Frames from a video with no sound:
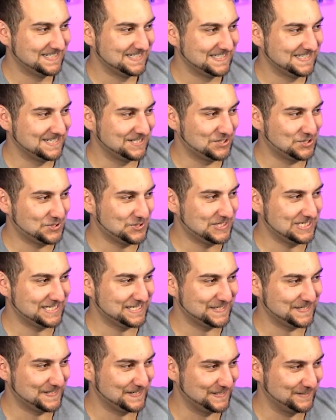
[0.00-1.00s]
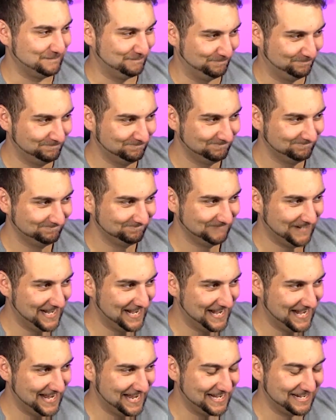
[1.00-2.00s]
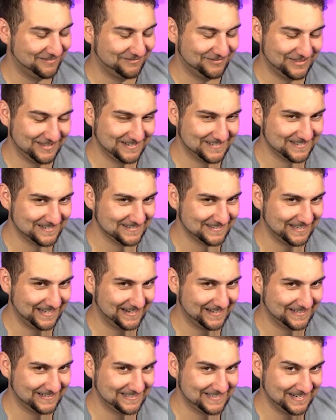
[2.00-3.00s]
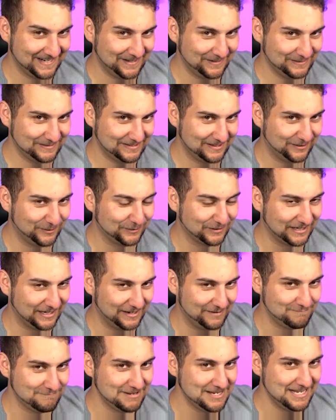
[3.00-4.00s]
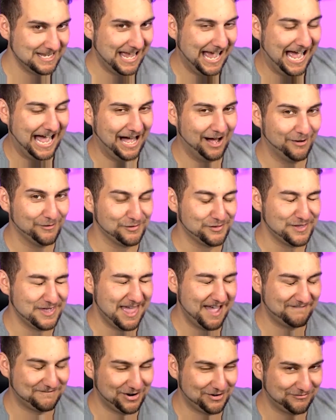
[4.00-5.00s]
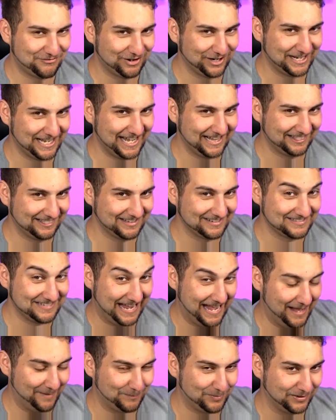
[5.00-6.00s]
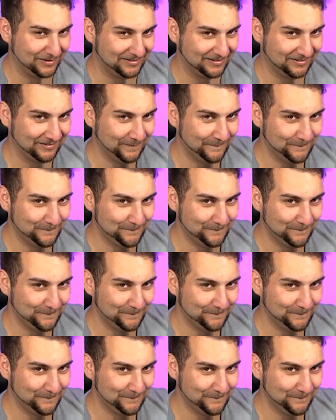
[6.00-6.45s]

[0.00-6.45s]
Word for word: I trust him. And if this is like a Telltale game, I'll never forget this happened.